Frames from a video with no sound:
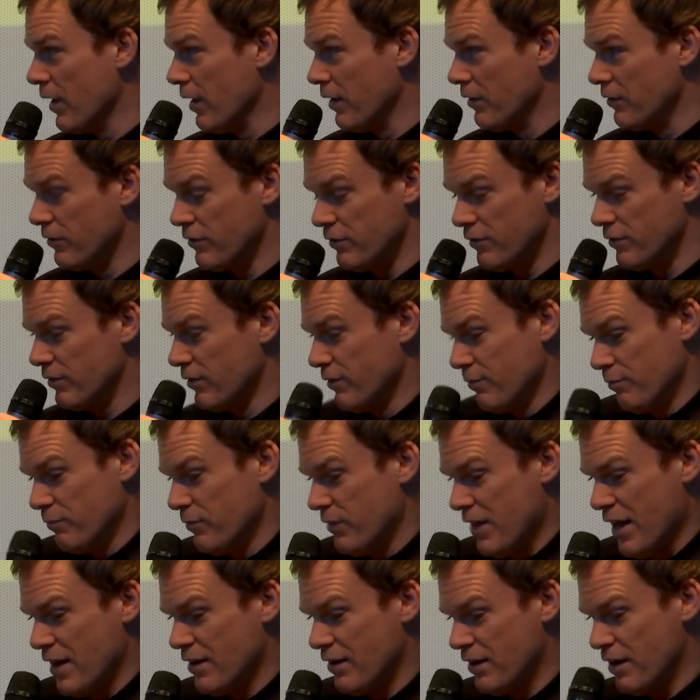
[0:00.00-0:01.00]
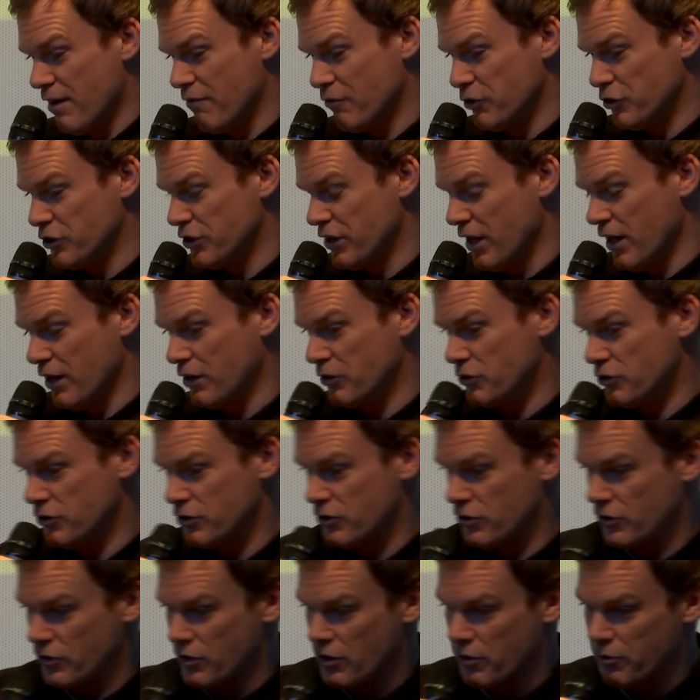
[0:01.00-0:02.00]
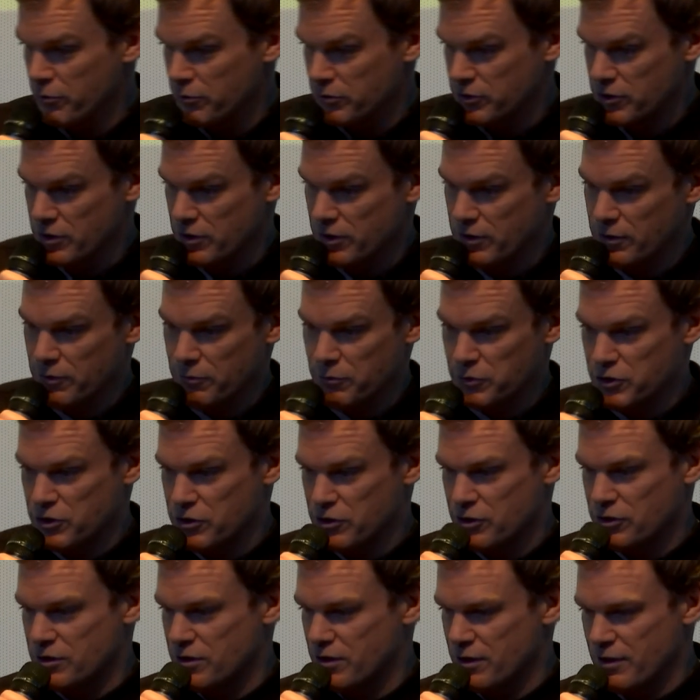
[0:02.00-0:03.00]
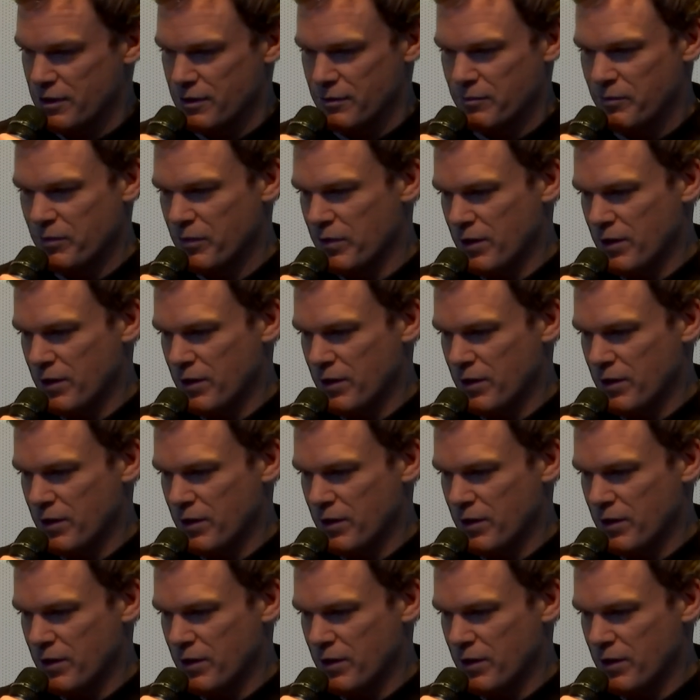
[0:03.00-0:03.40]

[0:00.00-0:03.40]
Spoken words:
and that never changed. You know, it was just a